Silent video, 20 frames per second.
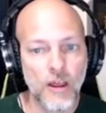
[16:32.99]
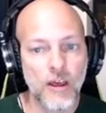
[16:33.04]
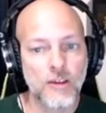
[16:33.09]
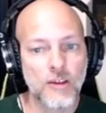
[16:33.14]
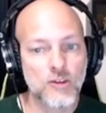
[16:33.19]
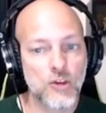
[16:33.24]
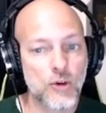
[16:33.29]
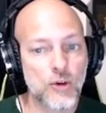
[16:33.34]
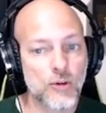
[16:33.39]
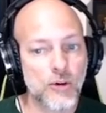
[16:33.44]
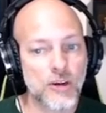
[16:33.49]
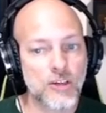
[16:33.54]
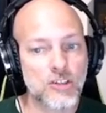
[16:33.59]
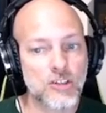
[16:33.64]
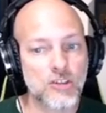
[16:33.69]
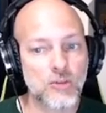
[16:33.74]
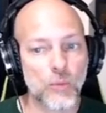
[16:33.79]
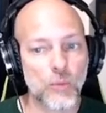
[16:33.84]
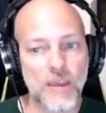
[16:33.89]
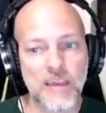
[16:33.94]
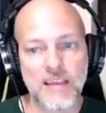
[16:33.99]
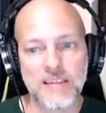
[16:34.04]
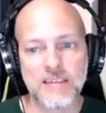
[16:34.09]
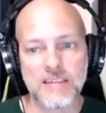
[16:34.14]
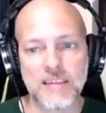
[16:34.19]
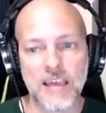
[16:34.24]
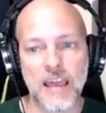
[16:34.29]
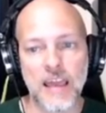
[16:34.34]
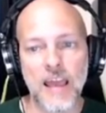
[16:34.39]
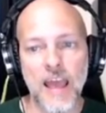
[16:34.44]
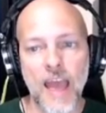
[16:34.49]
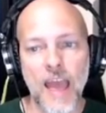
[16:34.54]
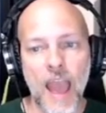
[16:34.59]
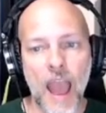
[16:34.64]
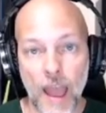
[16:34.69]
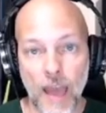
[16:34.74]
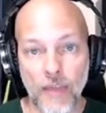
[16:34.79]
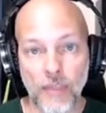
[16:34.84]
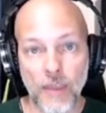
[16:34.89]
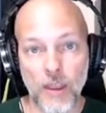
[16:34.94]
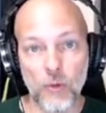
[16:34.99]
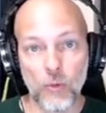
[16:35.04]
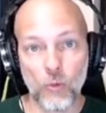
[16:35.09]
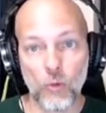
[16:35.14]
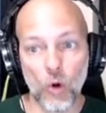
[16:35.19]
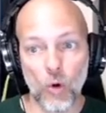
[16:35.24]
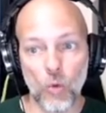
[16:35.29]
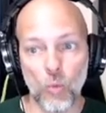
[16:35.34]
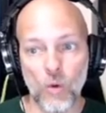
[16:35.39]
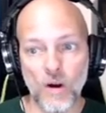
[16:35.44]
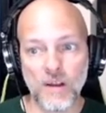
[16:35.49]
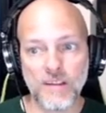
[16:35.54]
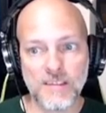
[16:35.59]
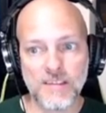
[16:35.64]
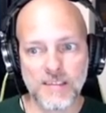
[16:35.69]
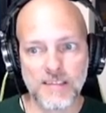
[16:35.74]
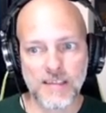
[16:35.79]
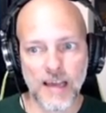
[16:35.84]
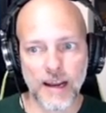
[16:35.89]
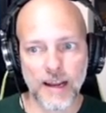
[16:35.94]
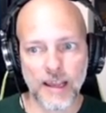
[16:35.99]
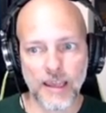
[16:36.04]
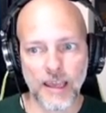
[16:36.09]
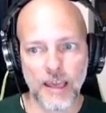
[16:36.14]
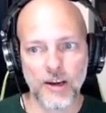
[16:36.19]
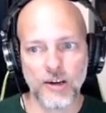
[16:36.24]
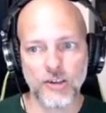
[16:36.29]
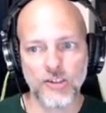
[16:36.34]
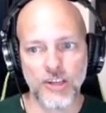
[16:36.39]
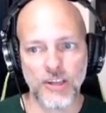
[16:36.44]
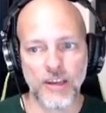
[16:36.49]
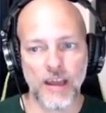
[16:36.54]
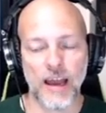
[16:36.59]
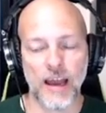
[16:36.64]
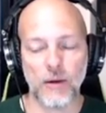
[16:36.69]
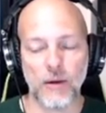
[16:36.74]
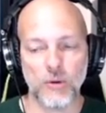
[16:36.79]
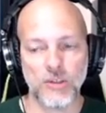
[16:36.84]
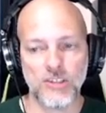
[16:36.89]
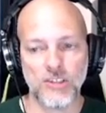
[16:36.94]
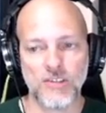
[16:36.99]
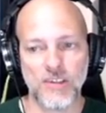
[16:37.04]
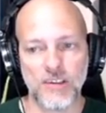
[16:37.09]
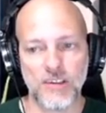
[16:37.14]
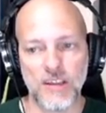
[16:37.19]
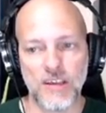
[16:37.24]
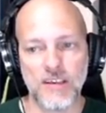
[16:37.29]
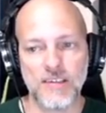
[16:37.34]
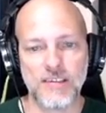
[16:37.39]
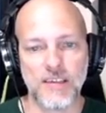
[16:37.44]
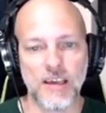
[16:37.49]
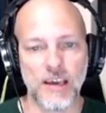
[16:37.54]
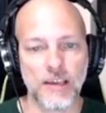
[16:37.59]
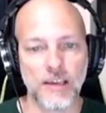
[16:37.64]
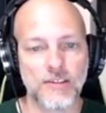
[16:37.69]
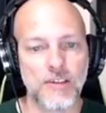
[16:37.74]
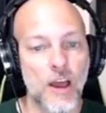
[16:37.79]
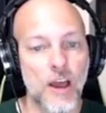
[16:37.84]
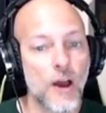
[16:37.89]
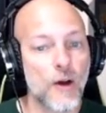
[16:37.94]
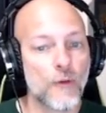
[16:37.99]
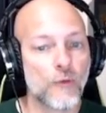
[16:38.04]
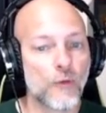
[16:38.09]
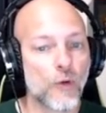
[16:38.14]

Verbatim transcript: two creatures we can see and then roll one sonic energy die which is a d6. For a